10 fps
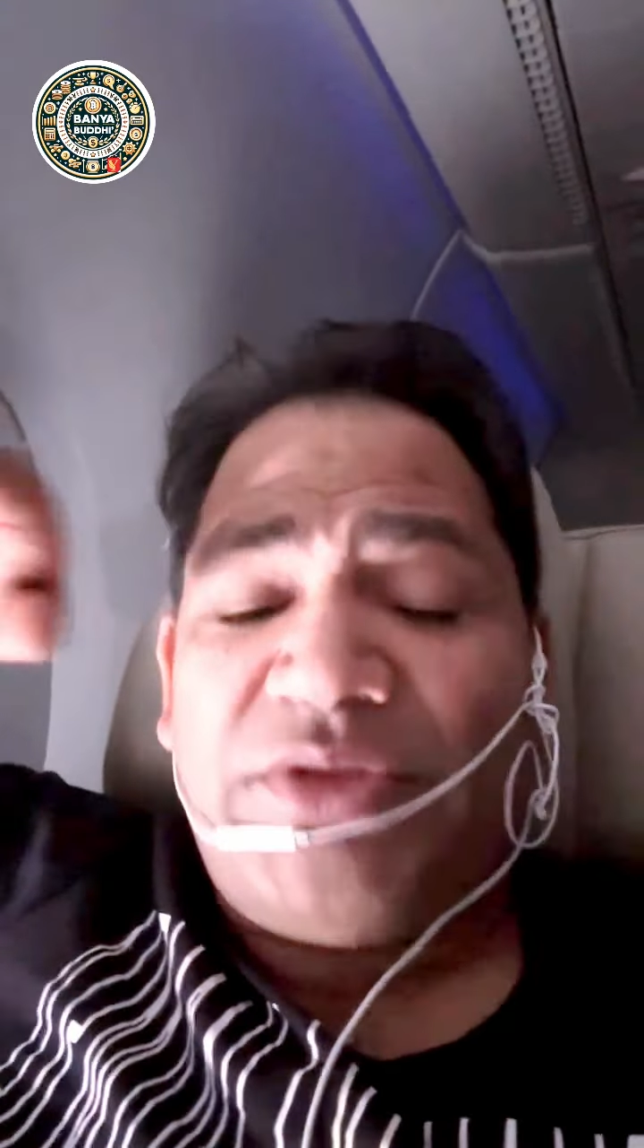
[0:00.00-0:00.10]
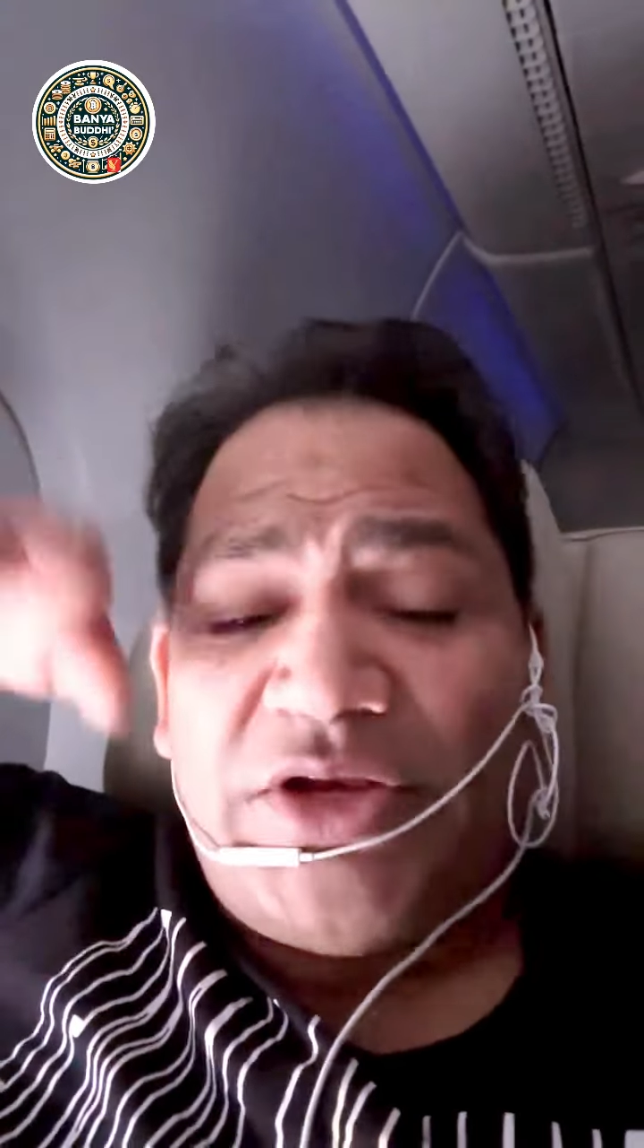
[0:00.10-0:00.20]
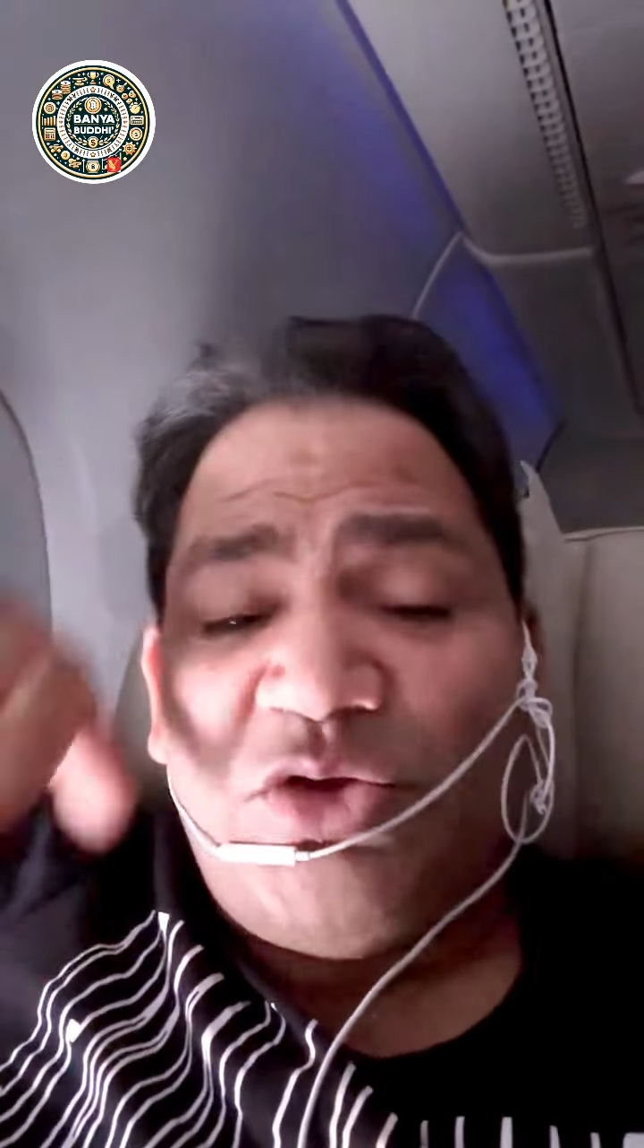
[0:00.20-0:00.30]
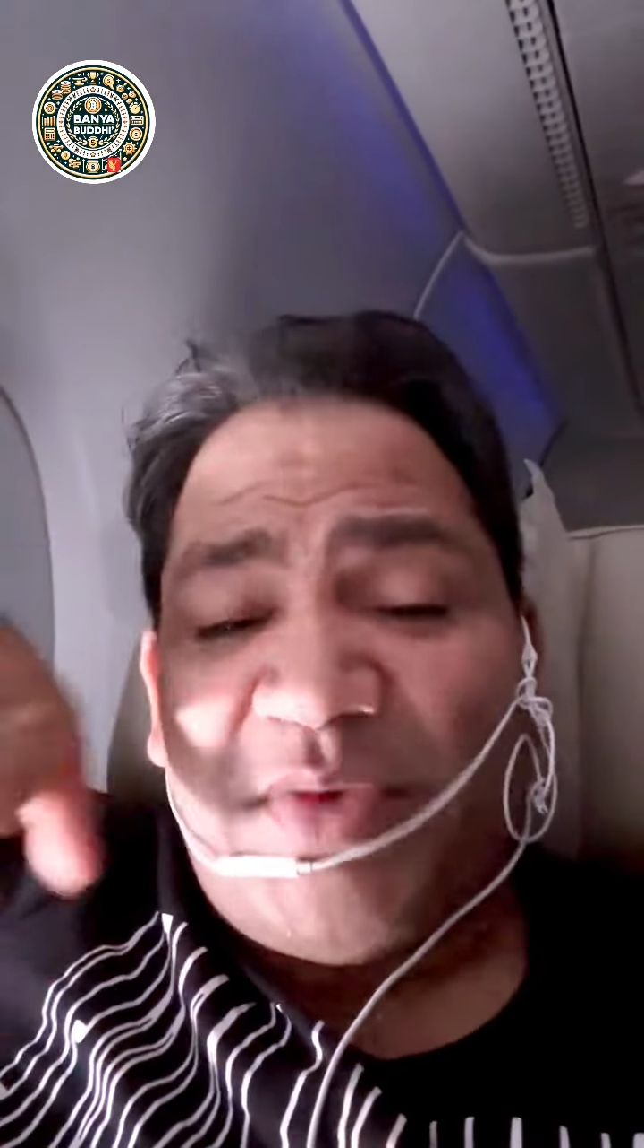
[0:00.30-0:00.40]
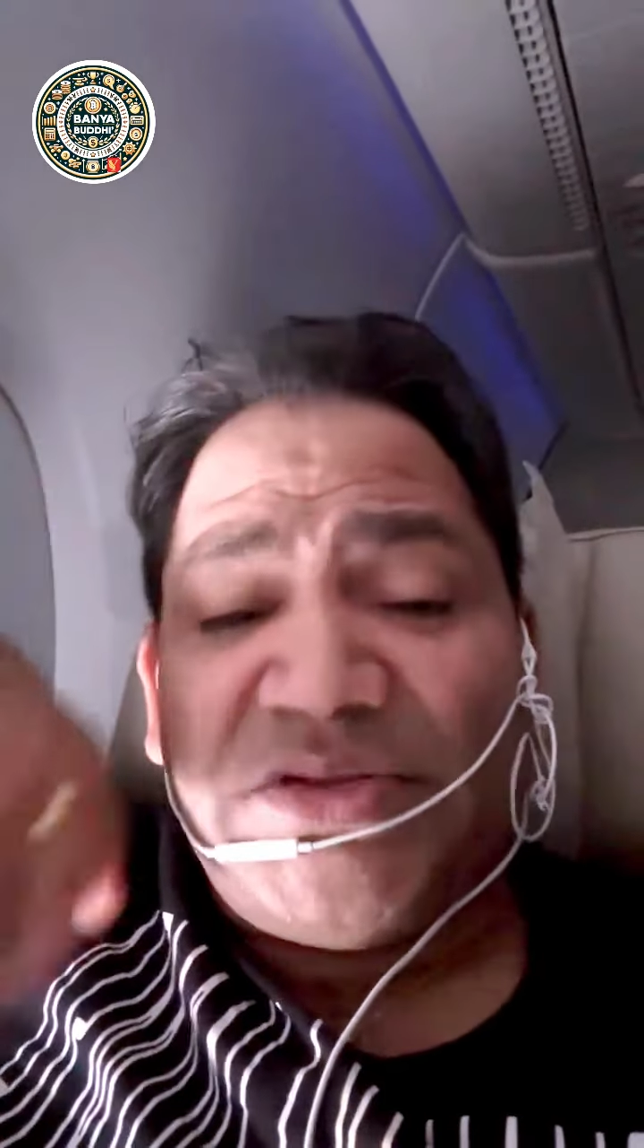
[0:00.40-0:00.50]

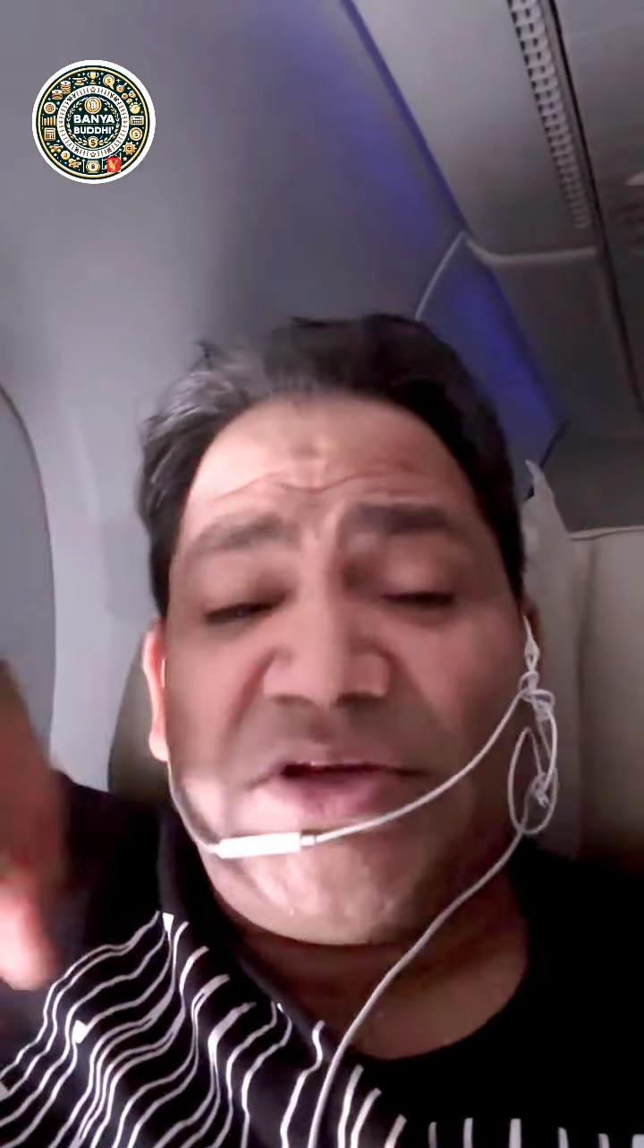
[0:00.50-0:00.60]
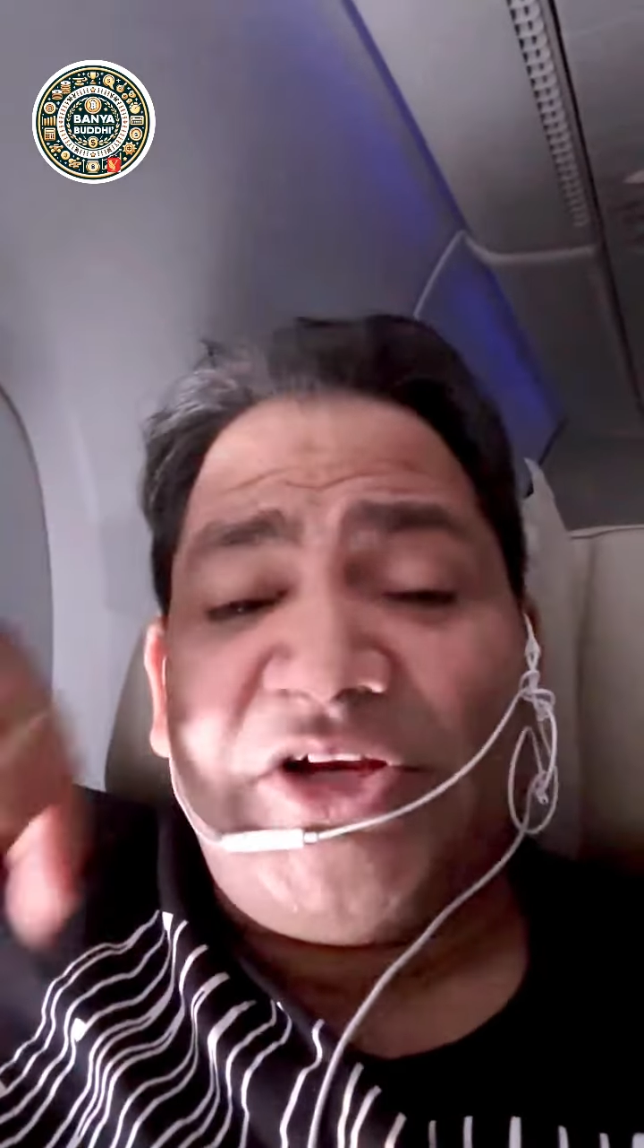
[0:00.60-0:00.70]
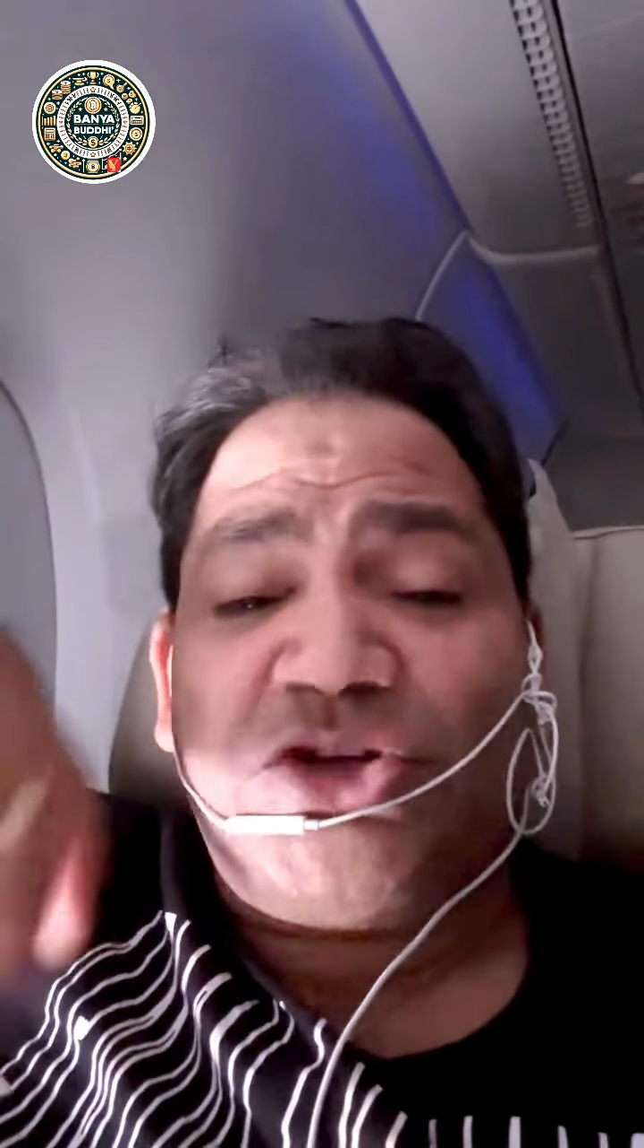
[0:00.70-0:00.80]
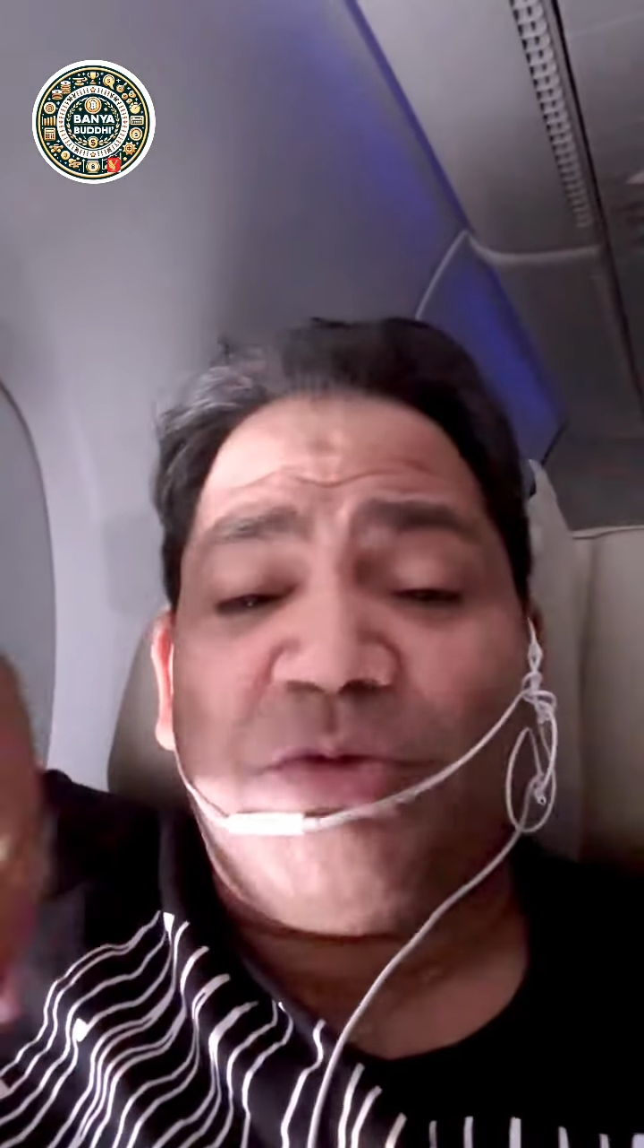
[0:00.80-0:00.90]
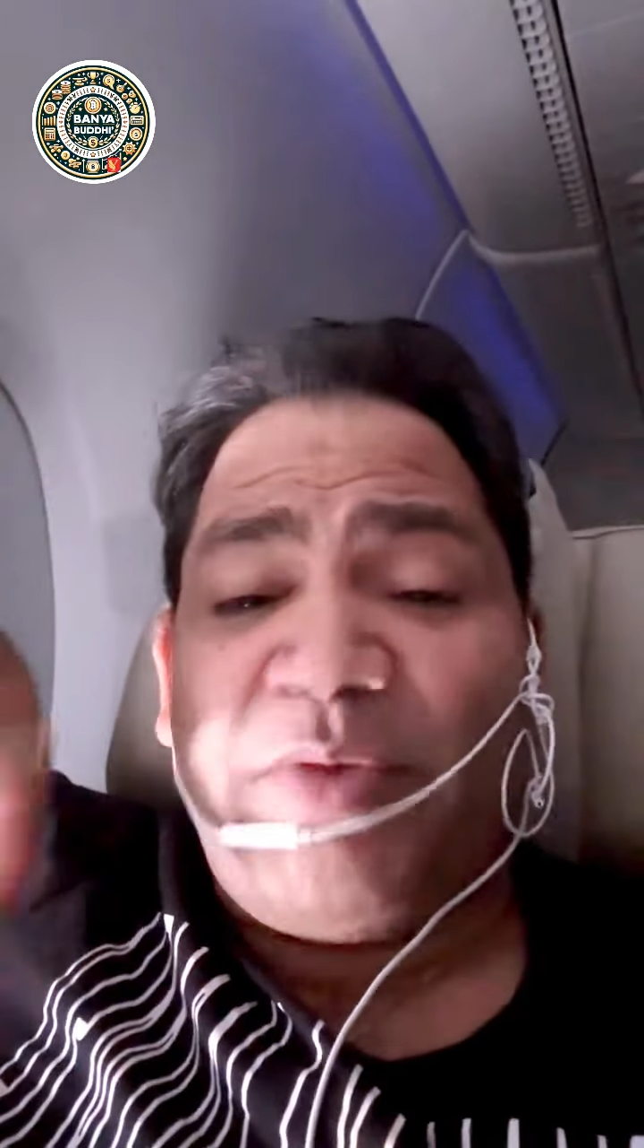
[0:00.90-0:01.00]
then you basically should